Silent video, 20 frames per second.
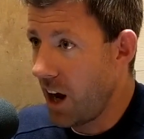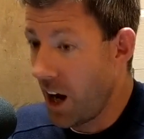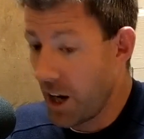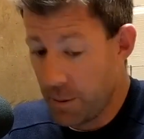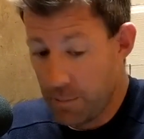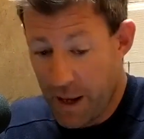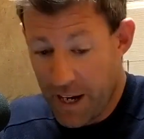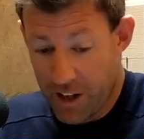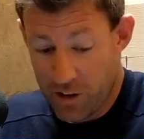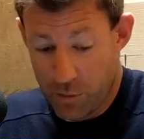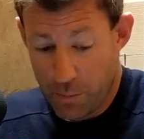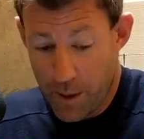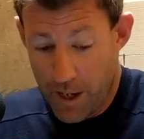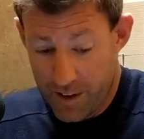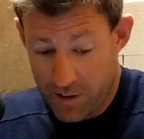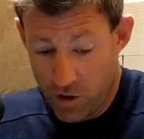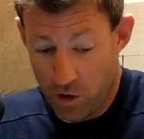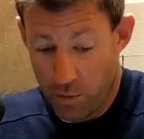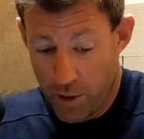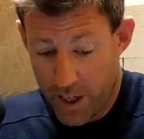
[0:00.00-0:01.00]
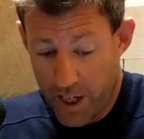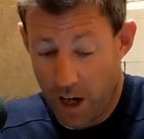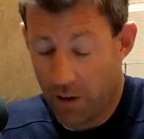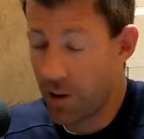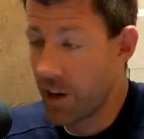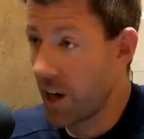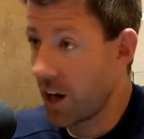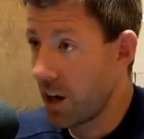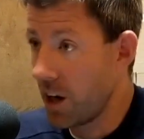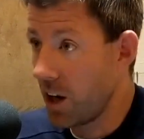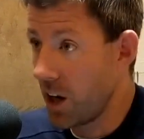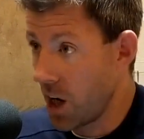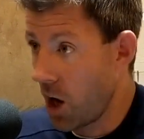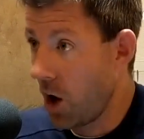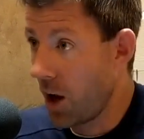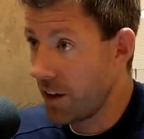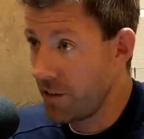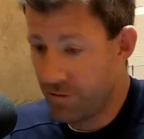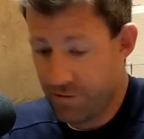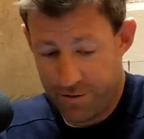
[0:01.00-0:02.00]
unmanageability, or my current
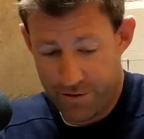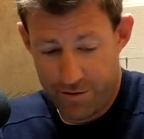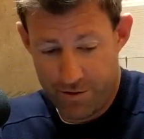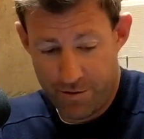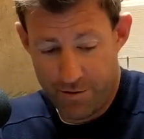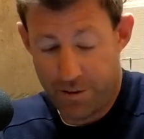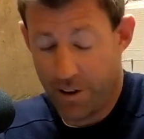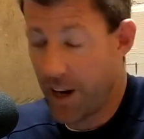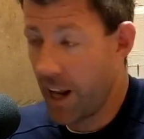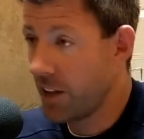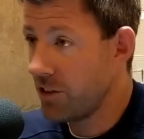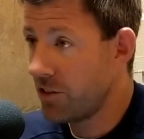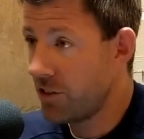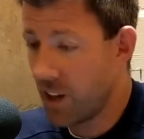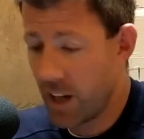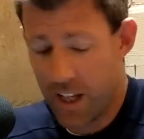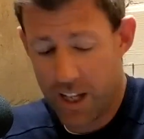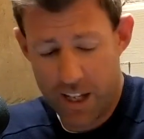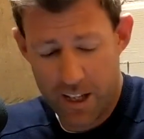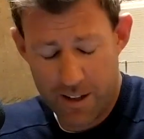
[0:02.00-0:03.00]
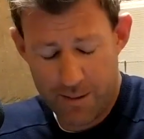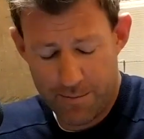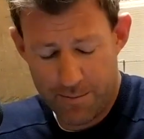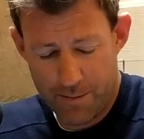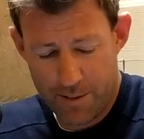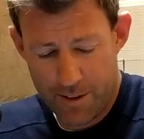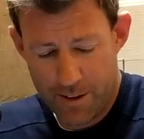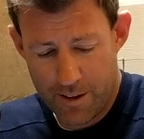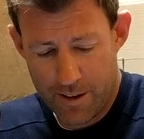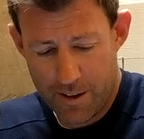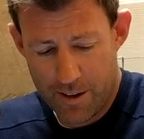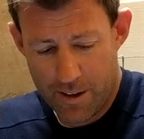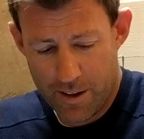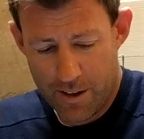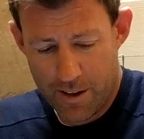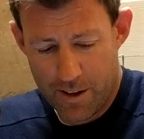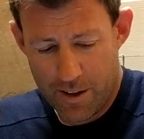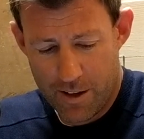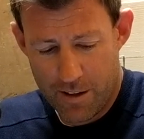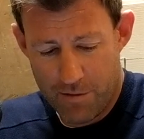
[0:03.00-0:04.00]
life, financially,
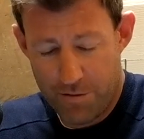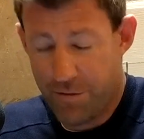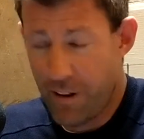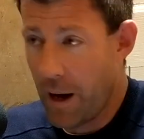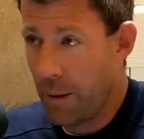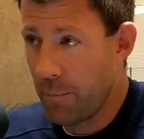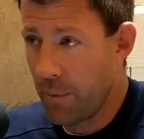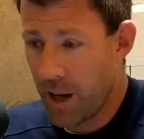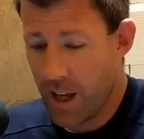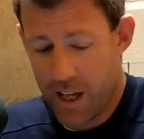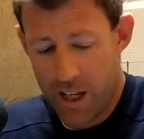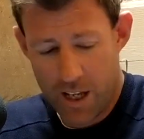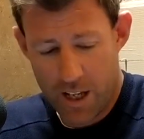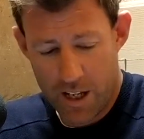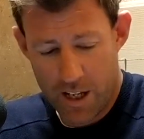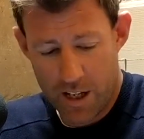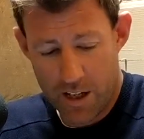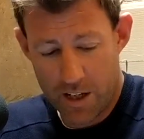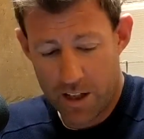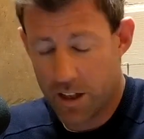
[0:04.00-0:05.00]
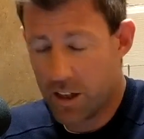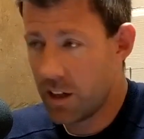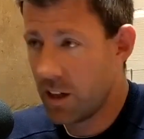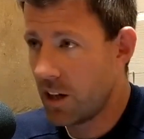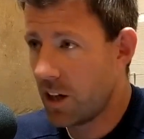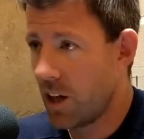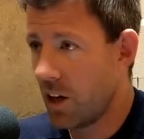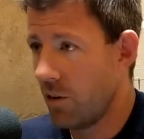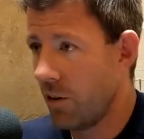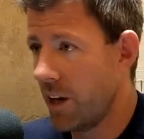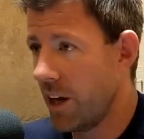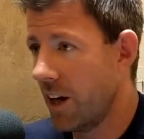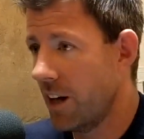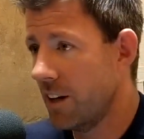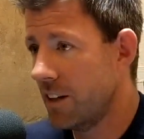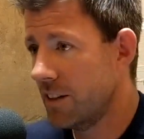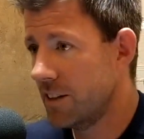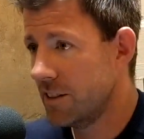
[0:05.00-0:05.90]
family, career.